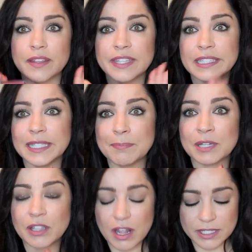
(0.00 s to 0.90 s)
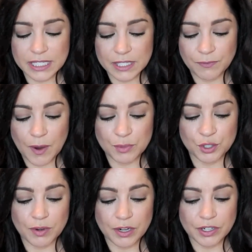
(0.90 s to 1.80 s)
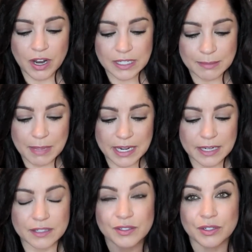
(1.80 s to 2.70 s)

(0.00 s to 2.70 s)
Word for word: lip glosses from Gerard Cosmetics,